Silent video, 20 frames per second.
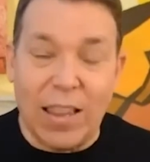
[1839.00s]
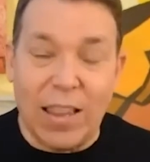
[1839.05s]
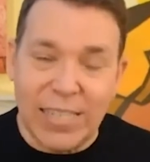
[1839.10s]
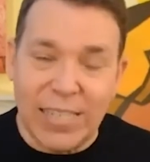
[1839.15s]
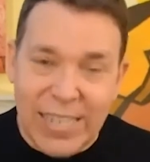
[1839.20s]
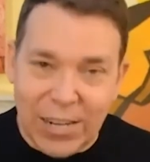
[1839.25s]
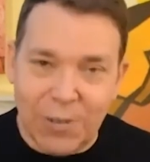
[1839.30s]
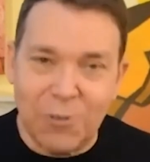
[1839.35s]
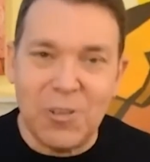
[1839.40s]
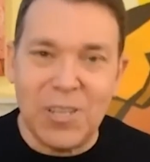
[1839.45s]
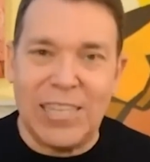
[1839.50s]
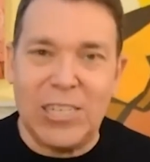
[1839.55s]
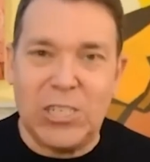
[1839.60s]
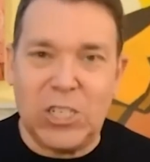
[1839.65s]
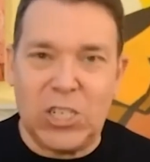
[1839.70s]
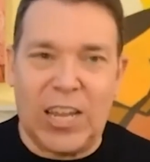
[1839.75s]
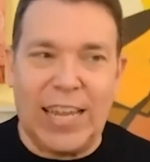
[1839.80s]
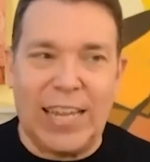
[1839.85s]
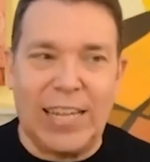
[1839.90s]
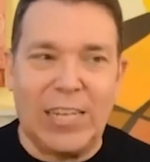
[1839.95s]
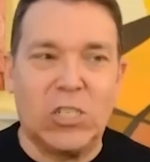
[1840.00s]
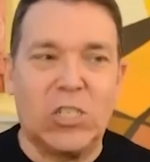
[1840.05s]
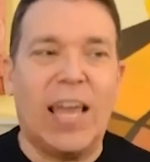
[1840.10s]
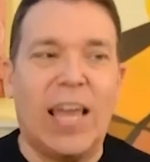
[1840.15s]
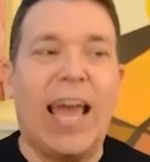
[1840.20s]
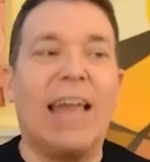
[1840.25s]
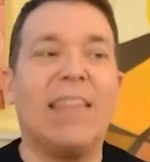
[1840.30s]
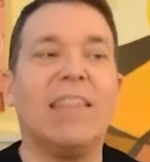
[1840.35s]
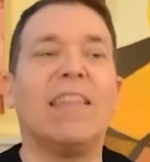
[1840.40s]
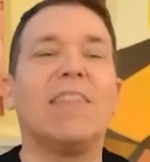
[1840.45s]
voluntarily change
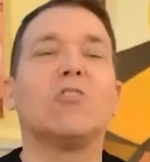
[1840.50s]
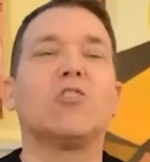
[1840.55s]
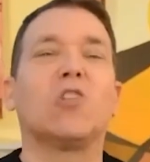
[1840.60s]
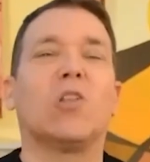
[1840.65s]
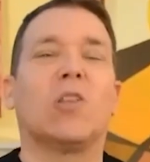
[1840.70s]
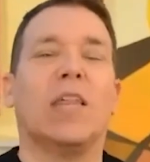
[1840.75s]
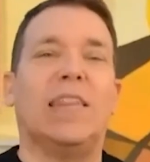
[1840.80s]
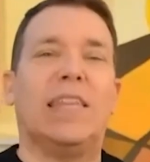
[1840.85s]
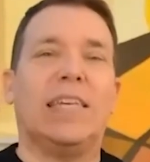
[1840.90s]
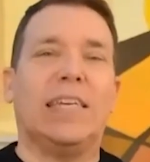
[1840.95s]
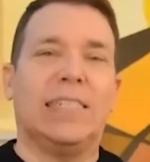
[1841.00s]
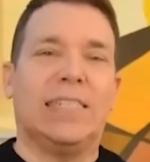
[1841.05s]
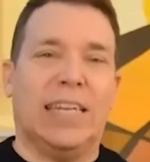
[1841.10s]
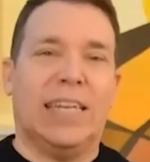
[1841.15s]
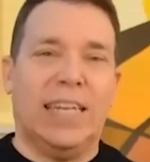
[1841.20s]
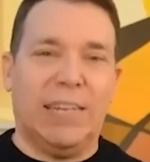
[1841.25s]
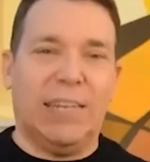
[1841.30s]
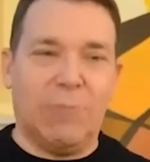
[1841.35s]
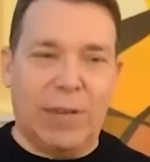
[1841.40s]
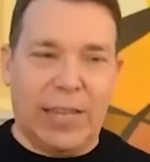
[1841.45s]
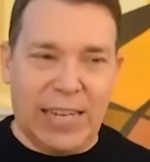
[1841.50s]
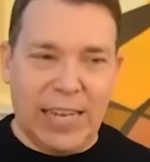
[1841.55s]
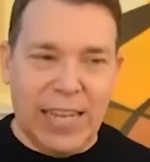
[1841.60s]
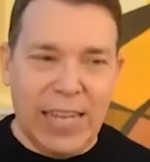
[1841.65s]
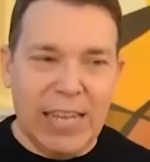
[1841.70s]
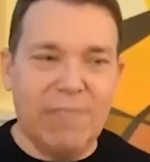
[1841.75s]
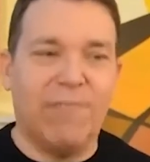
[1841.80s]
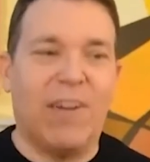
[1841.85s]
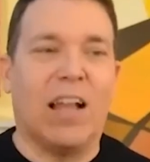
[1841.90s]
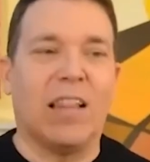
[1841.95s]
and then there's all the things that we
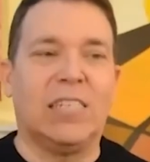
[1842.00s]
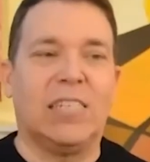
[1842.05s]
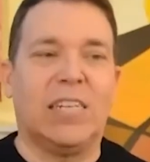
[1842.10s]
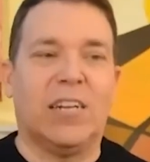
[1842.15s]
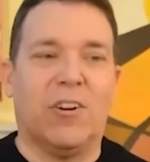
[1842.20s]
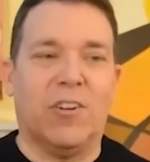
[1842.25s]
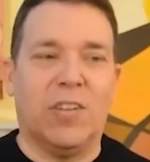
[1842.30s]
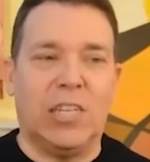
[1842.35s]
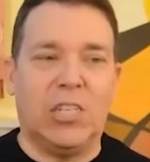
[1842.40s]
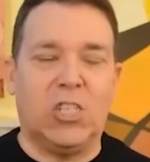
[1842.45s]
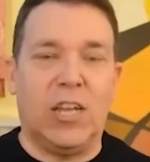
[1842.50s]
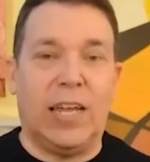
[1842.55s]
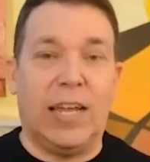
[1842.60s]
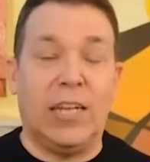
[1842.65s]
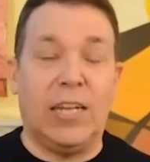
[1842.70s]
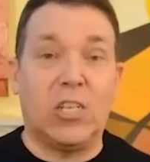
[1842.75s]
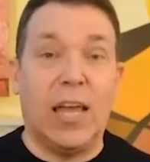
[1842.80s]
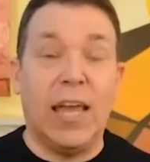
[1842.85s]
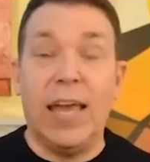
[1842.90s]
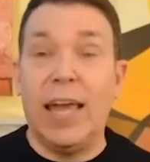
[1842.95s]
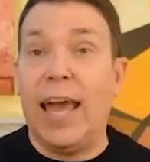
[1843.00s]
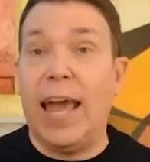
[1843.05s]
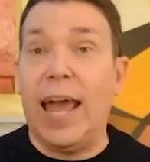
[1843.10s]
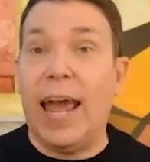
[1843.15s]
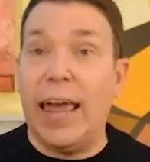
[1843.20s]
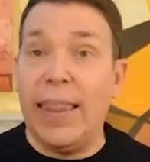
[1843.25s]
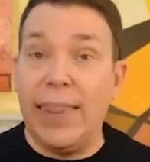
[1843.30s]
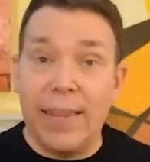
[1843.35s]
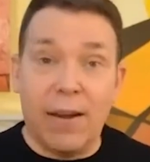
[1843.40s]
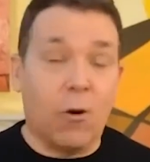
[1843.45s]
can involuntarily change
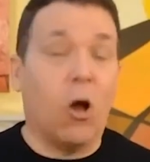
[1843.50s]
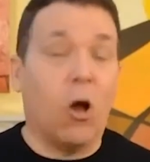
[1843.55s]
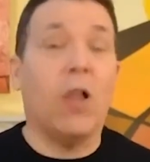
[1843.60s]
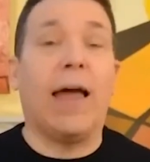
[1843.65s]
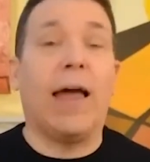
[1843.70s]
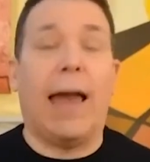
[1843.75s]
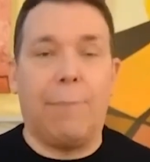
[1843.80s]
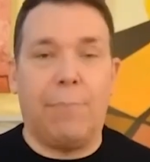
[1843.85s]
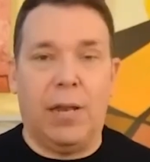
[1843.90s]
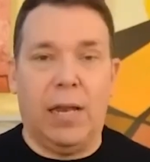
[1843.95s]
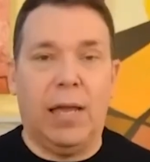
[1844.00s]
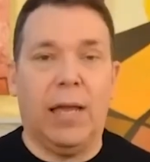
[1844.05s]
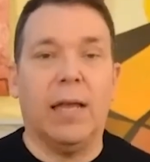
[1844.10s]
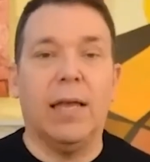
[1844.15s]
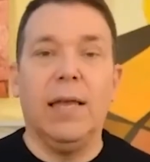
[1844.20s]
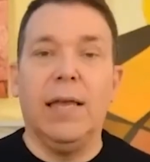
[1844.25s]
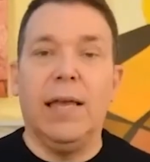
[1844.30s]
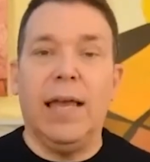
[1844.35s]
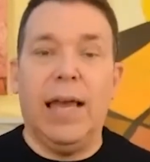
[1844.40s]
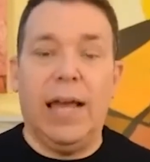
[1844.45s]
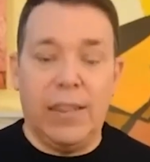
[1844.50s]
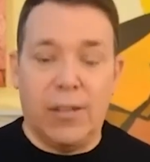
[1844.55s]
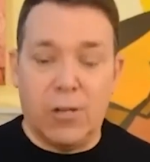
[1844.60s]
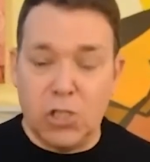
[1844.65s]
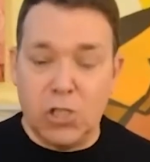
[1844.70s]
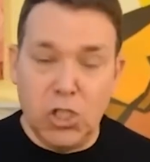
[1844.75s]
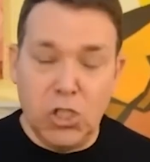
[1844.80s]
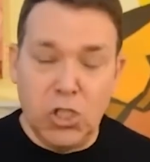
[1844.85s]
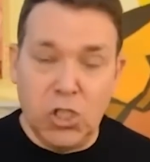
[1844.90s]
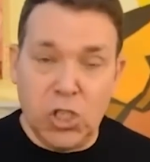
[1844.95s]
and they're all happening. And
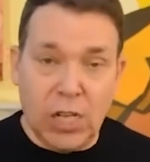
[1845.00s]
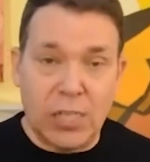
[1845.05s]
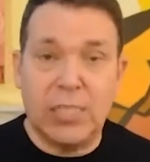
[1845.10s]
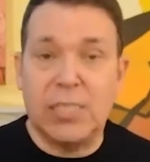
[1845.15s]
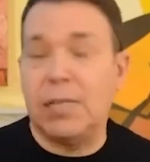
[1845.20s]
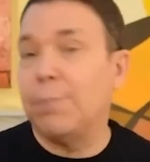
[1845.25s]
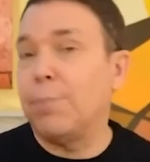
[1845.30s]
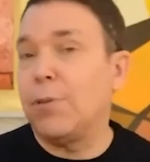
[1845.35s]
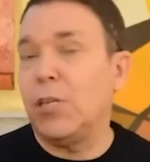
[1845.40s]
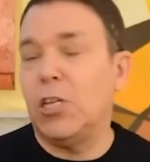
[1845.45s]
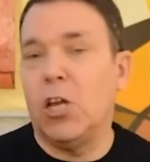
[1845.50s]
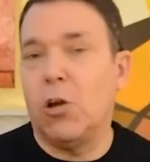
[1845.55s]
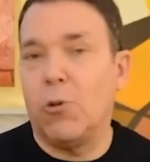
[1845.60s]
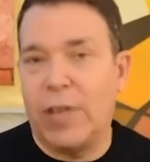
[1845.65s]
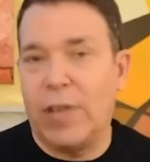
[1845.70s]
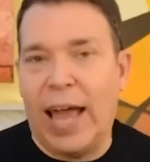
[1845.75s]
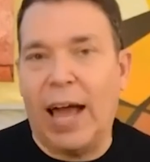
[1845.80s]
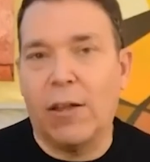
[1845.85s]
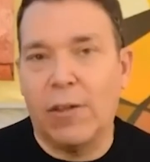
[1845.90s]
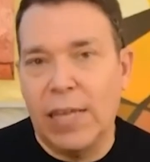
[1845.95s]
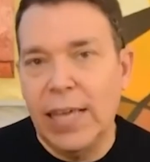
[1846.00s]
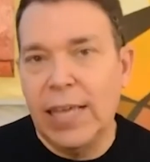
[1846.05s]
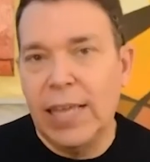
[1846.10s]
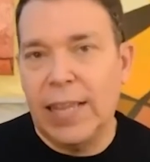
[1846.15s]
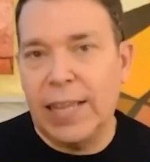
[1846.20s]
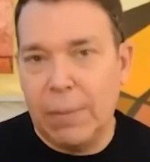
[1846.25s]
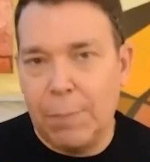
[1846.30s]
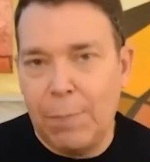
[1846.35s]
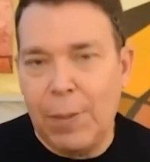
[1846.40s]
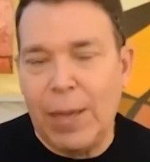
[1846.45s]
there's just simply no doubt
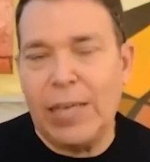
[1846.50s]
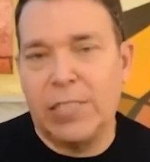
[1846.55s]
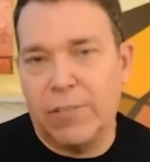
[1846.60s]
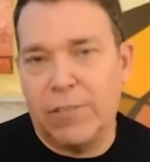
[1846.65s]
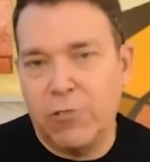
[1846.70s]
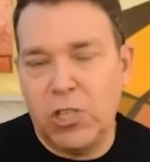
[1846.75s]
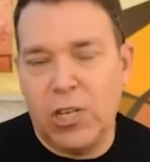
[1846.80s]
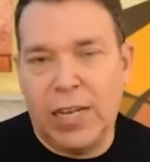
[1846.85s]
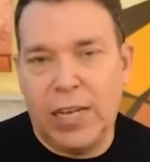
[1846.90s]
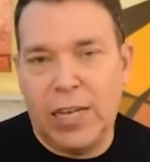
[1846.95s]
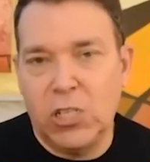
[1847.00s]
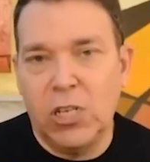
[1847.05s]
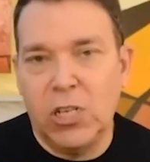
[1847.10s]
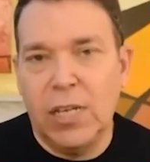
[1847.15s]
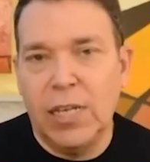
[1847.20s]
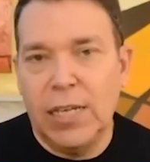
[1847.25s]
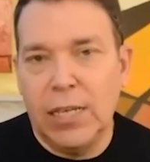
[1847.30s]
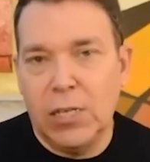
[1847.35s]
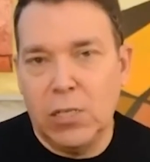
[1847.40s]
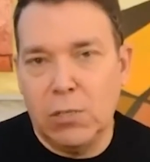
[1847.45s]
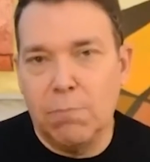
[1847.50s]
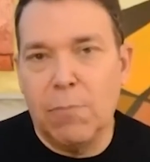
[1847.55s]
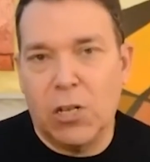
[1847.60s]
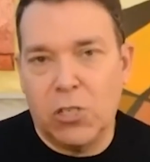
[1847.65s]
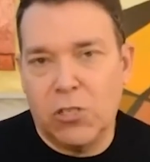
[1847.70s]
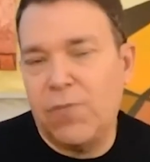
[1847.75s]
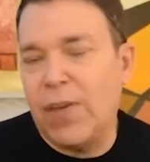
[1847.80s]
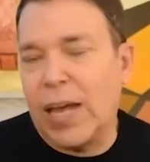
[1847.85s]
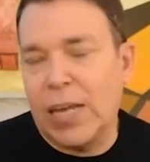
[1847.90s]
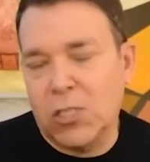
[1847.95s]
that the pace of change is
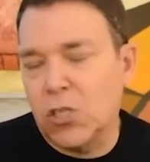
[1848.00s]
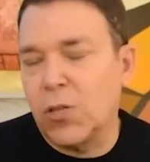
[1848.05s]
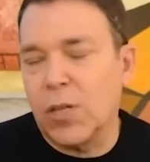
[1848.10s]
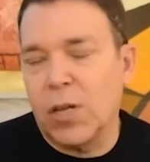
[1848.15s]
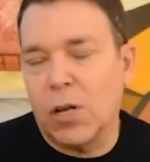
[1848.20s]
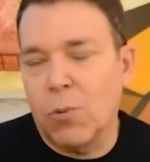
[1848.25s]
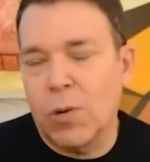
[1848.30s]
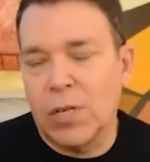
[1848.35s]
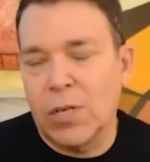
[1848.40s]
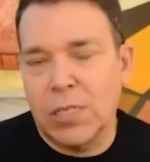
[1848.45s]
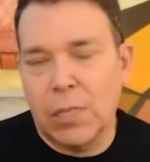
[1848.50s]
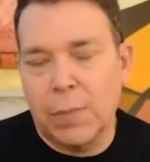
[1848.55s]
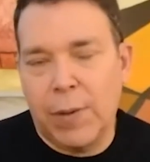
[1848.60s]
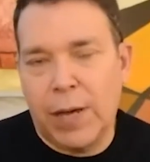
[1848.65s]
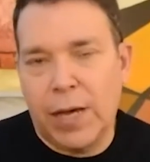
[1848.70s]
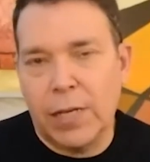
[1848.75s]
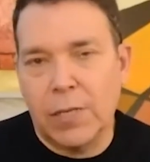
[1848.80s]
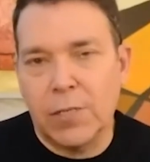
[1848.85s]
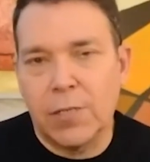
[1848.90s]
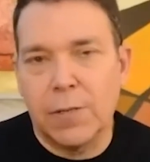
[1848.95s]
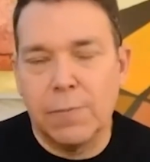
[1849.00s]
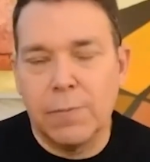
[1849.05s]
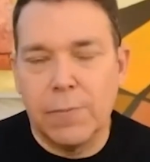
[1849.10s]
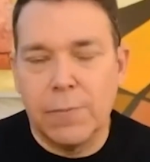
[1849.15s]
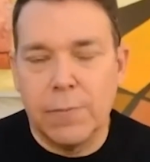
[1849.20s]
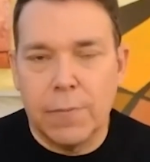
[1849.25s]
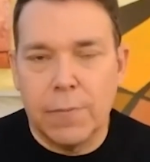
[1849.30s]
much faster than it was in the past.